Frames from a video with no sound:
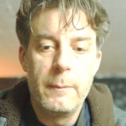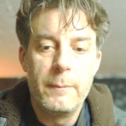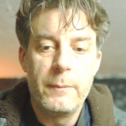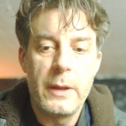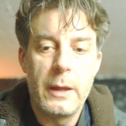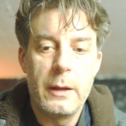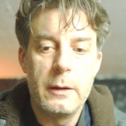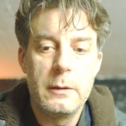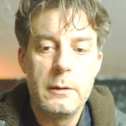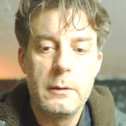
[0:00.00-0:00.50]

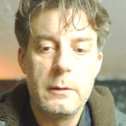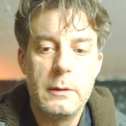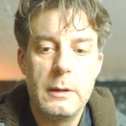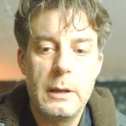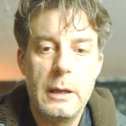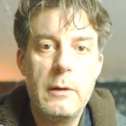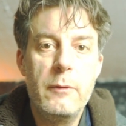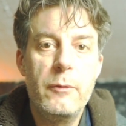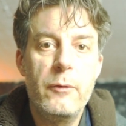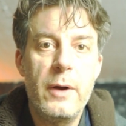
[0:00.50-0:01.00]
And
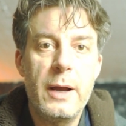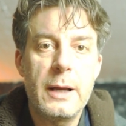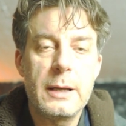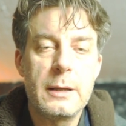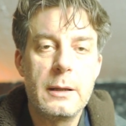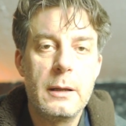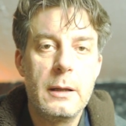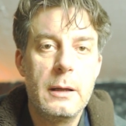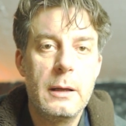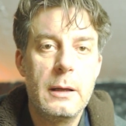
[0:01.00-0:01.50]
in
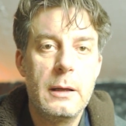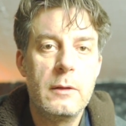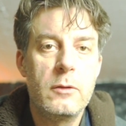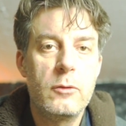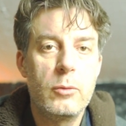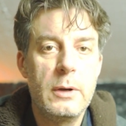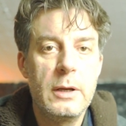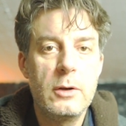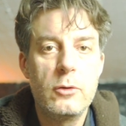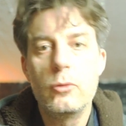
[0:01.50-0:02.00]
fact,
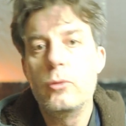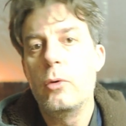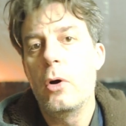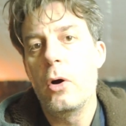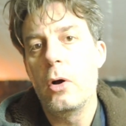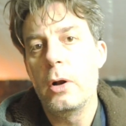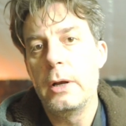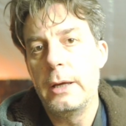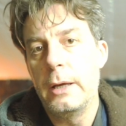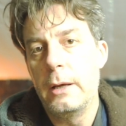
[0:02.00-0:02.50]
it's really too
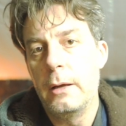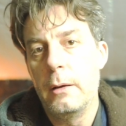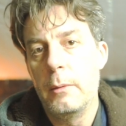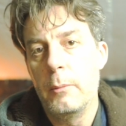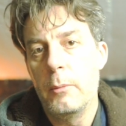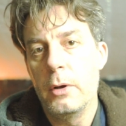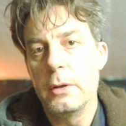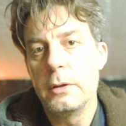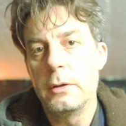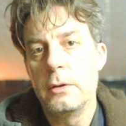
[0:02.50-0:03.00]
early,
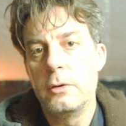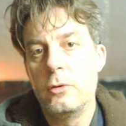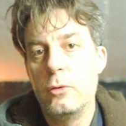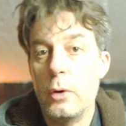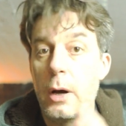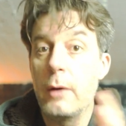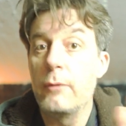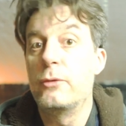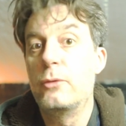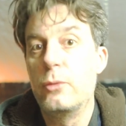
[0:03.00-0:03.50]
but you
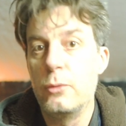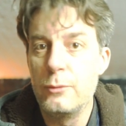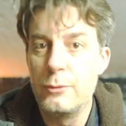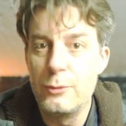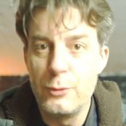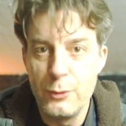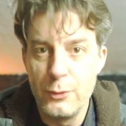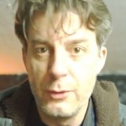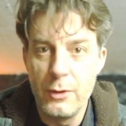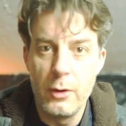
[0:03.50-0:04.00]
have
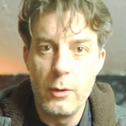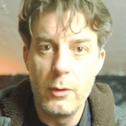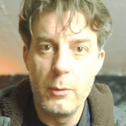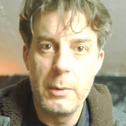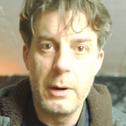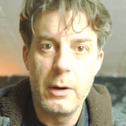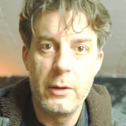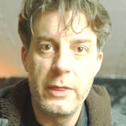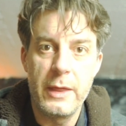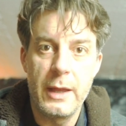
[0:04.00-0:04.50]
to know
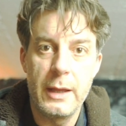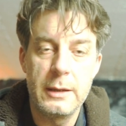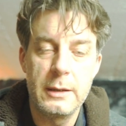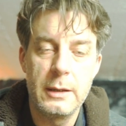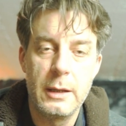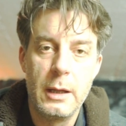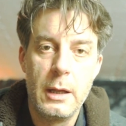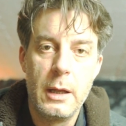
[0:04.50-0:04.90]
about that.